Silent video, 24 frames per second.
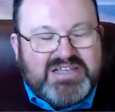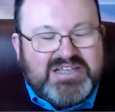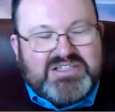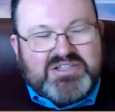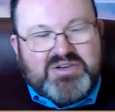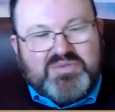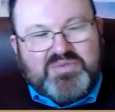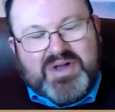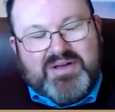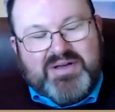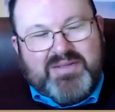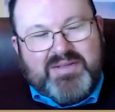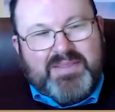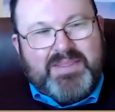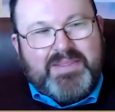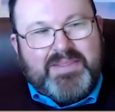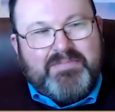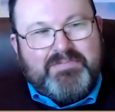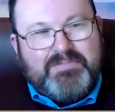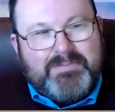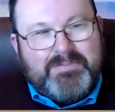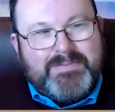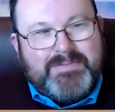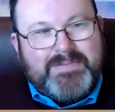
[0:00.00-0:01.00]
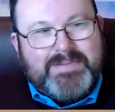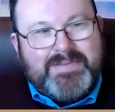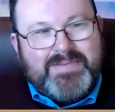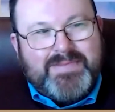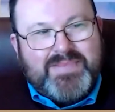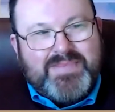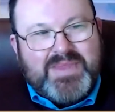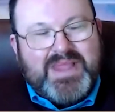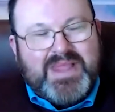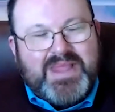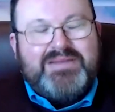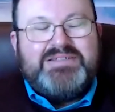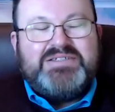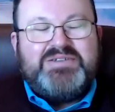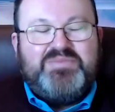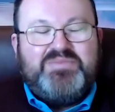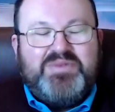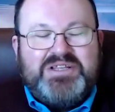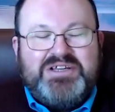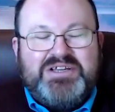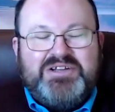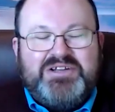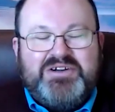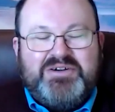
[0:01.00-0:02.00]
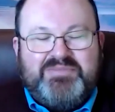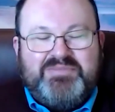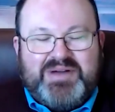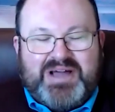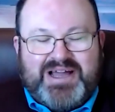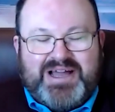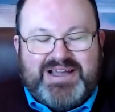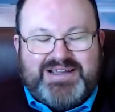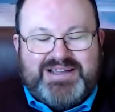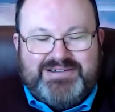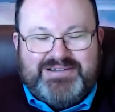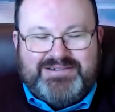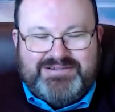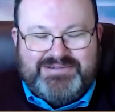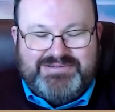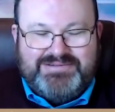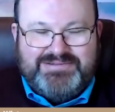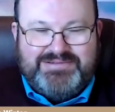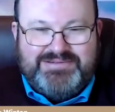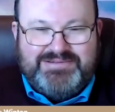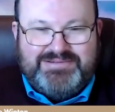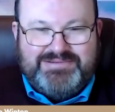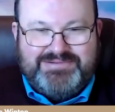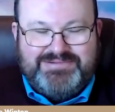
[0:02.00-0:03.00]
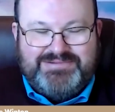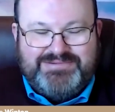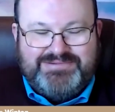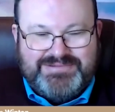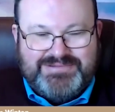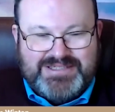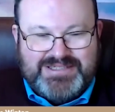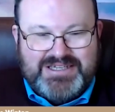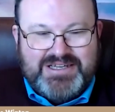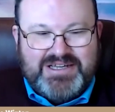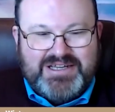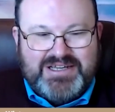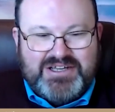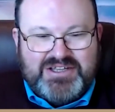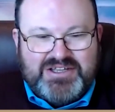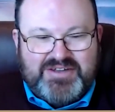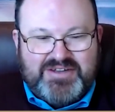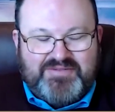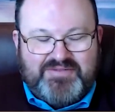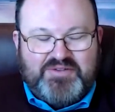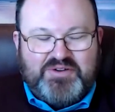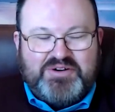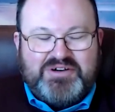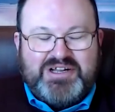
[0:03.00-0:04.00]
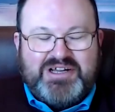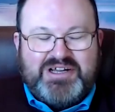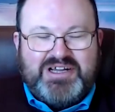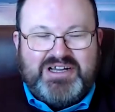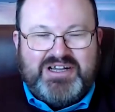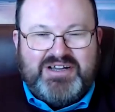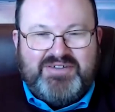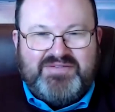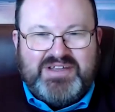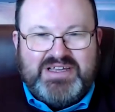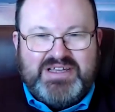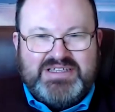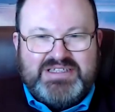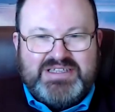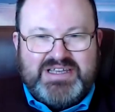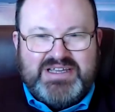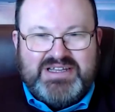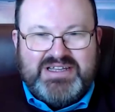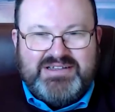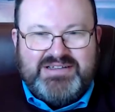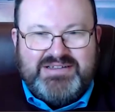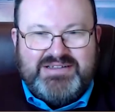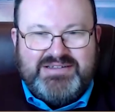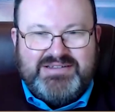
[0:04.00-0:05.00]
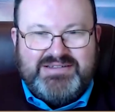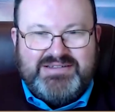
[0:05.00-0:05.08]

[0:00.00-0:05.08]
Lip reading: So when you look back, you're 4.5 years in,